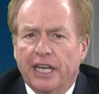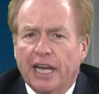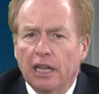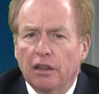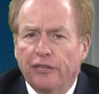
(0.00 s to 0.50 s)
you
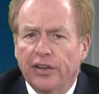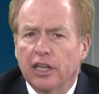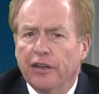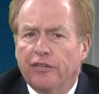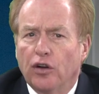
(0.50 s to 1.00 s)
get the
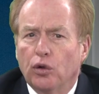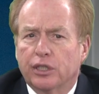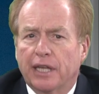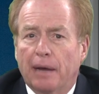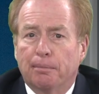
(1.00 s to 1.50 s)
feeling,
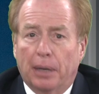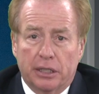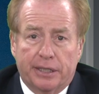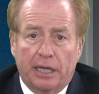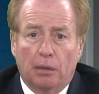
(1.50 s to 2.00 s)
folks, that
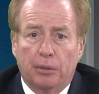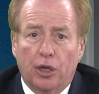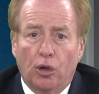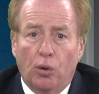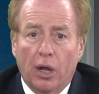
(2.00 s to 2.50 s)
Busty
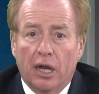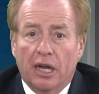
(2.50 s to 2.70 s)
Lemieux